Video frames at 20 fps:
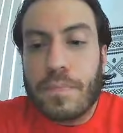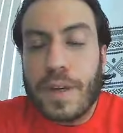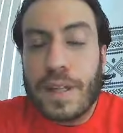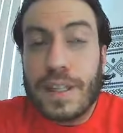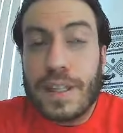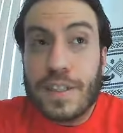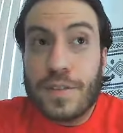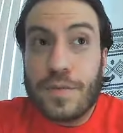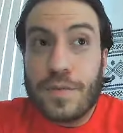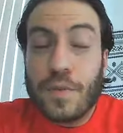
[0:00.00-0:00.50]

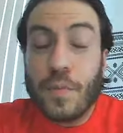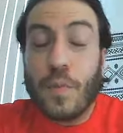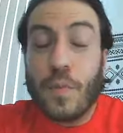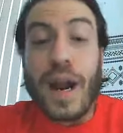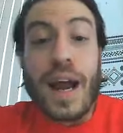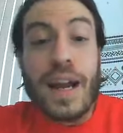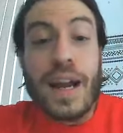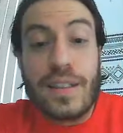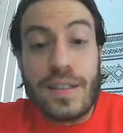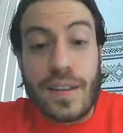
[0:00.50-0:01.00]
at least from
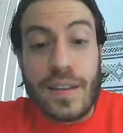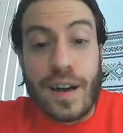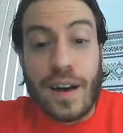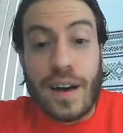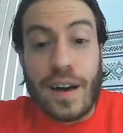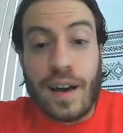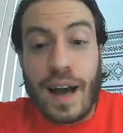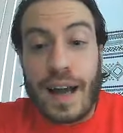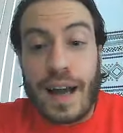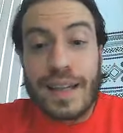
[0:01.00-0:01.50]
what I saw,
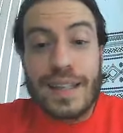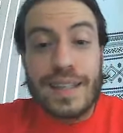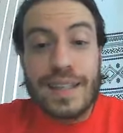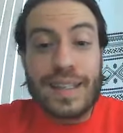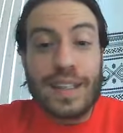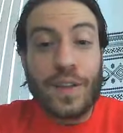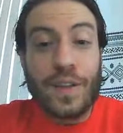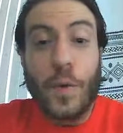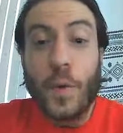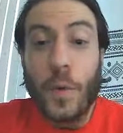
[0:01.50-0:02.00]
I didn't
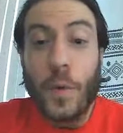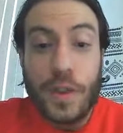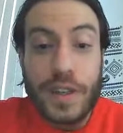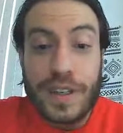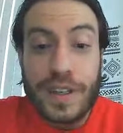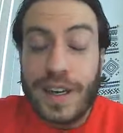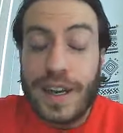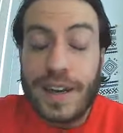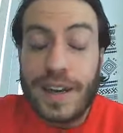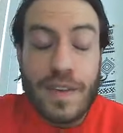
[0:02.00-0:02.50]
see the whole
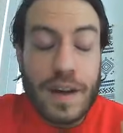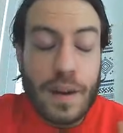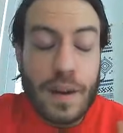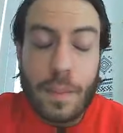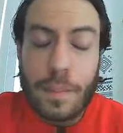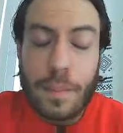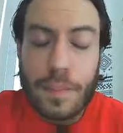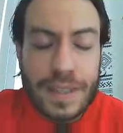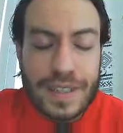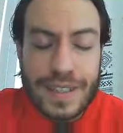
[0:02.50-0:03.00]
thing today. I've had
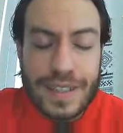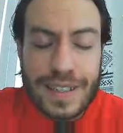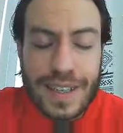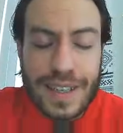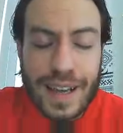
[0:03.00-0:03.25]
a busy